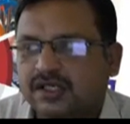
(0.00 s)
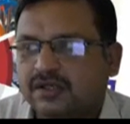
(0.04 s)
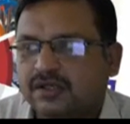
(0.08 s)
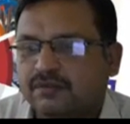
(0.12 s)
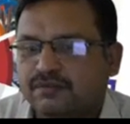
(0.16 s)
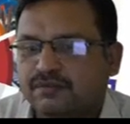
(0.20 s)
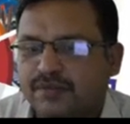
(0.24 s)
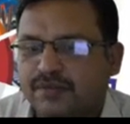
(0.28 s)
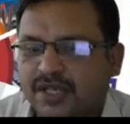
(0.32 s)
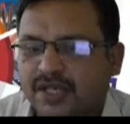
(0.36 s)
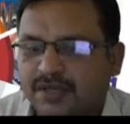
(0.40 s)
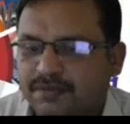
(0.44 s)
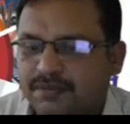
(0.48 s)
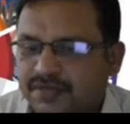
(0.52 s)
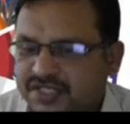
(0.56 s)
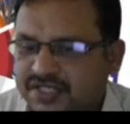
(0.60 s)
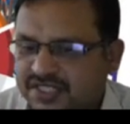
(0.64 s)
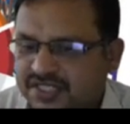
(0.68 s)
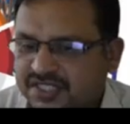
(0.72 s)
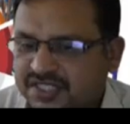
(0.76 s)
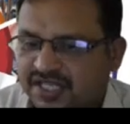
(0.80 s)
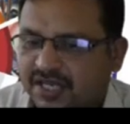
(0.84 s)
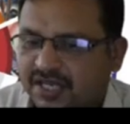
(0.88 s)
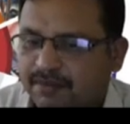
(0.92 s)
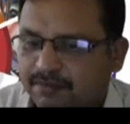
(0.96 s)
may be
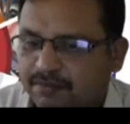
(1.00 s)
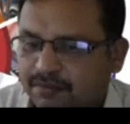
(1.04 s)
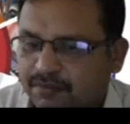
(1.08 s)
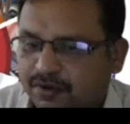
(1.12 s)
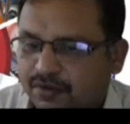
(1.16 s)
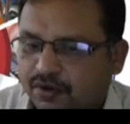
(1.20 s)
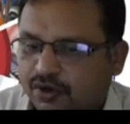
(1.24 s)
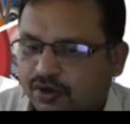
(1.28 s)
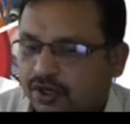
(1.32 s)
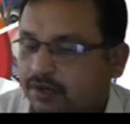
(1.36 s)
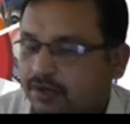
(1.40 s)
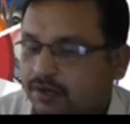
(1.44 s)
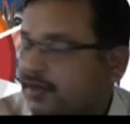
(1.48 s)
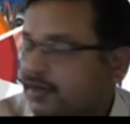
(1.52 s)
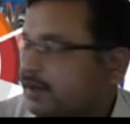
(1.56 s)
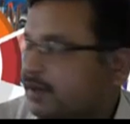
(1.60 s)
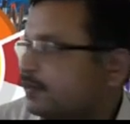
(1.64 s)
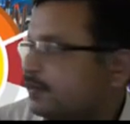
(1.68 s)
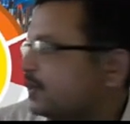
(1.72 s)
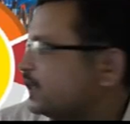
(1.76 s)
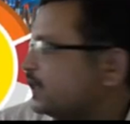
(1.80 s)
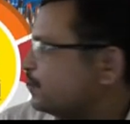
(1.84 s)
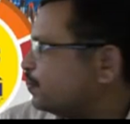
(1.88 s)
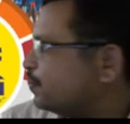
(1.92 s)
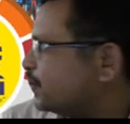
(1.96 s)
same or may be
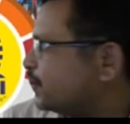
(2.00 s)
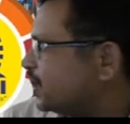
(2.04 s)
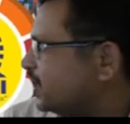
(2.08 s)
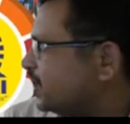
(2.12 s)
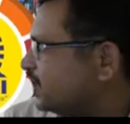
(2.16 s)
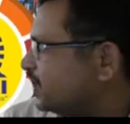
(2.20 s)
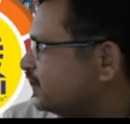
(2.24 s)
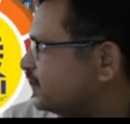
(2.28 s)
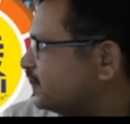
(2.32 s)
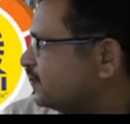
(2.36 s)
different.